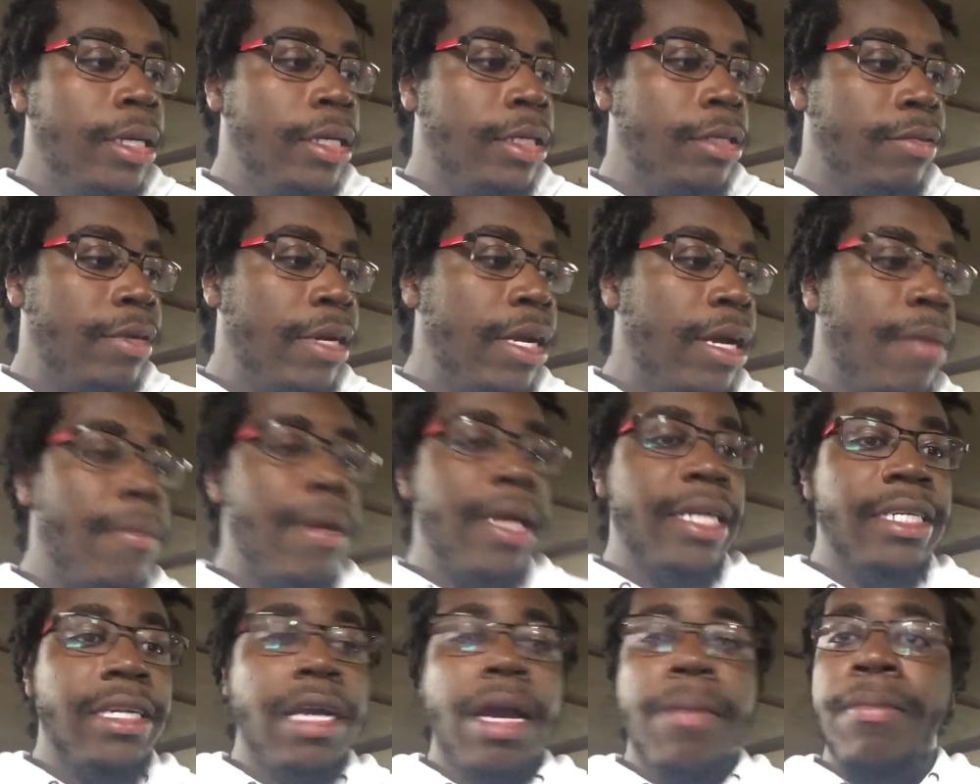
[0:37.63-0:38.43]
So right now I'm
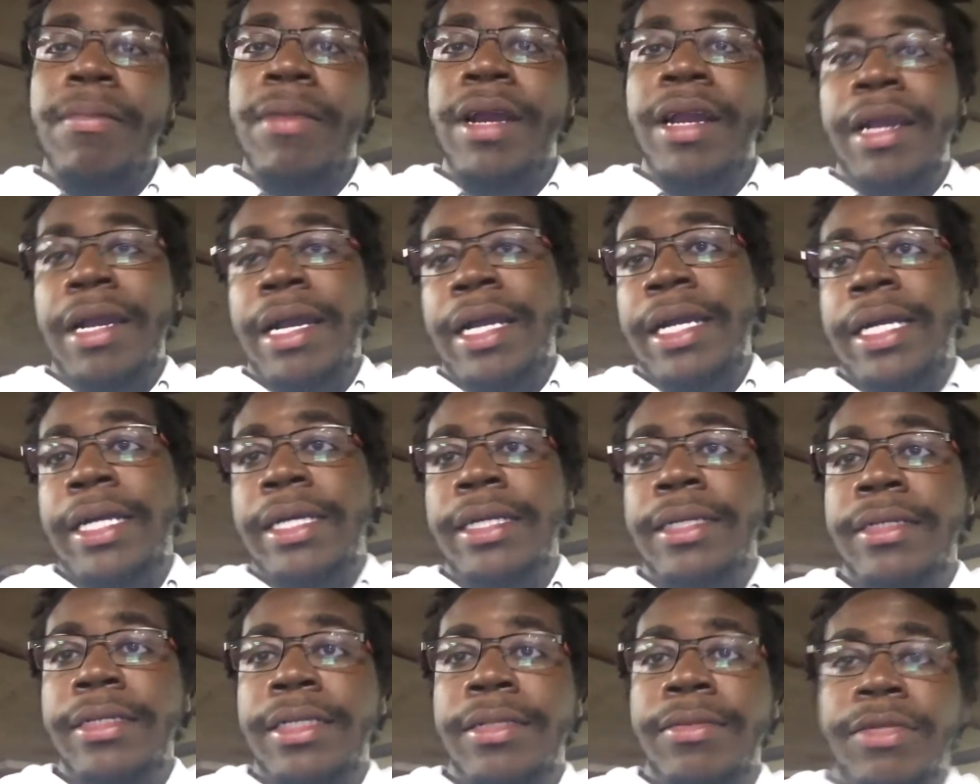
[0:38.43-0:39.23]
actually hopping my car,
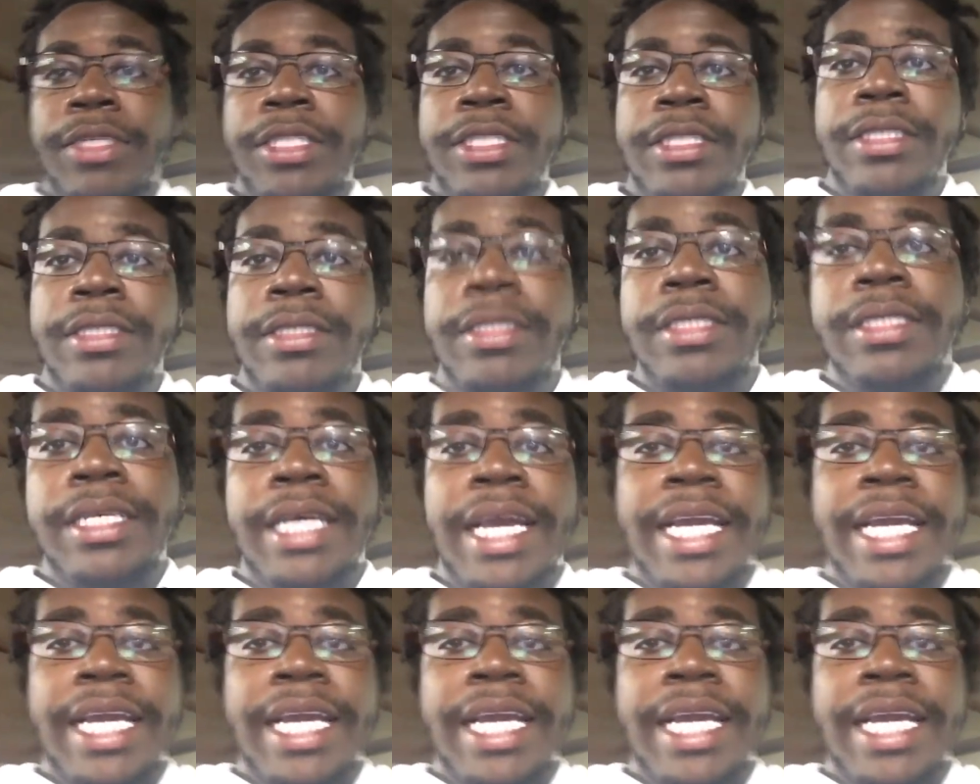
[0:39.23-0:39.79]
which is,